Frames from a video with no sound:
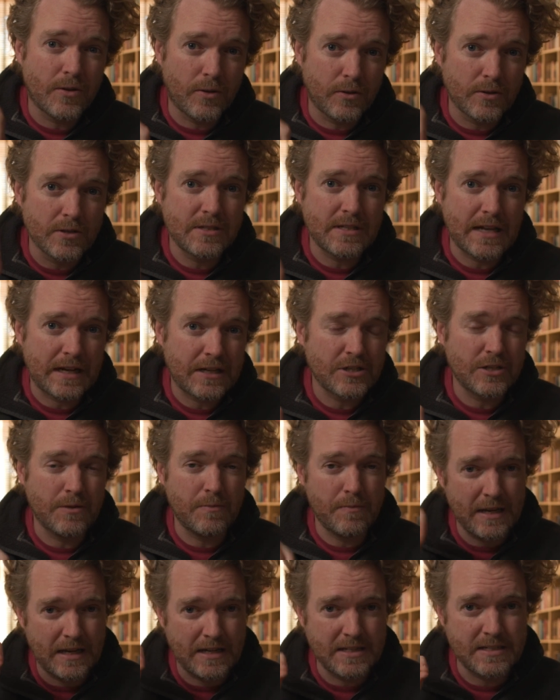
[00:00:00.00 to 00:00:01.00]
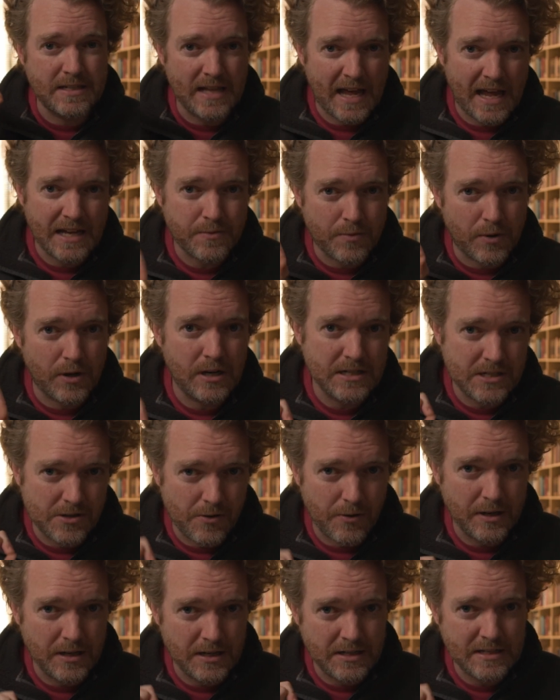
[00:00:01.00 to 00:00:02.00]
whole section because that's where he's
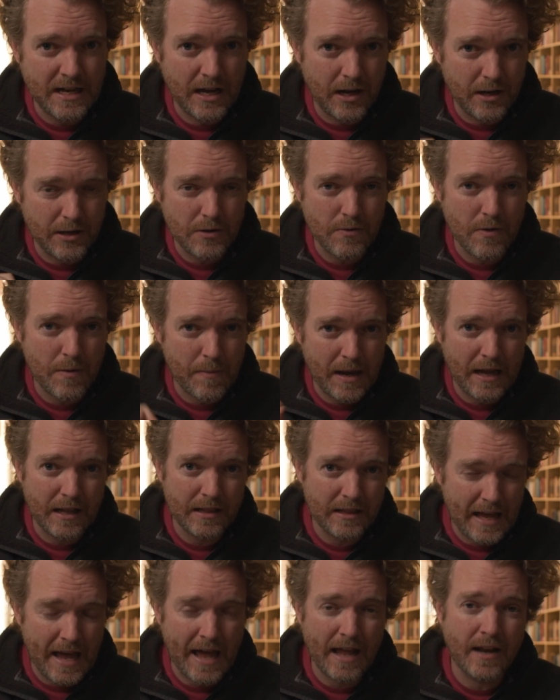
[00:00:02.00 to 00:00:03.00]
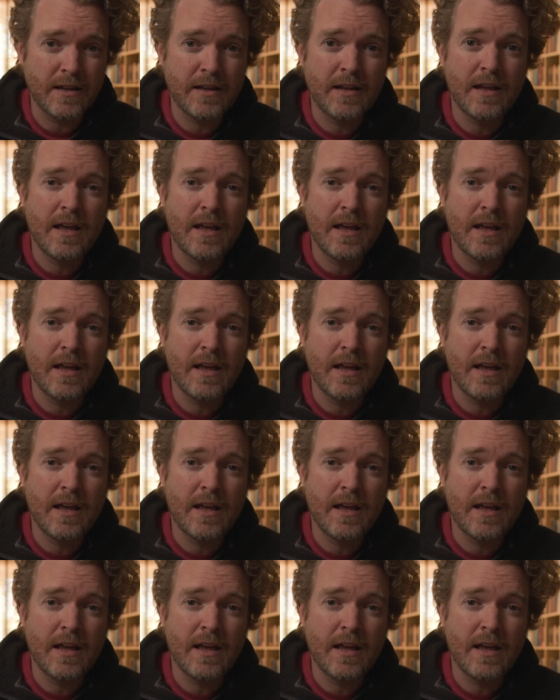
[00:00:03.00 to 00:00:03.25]
going to tell you about that.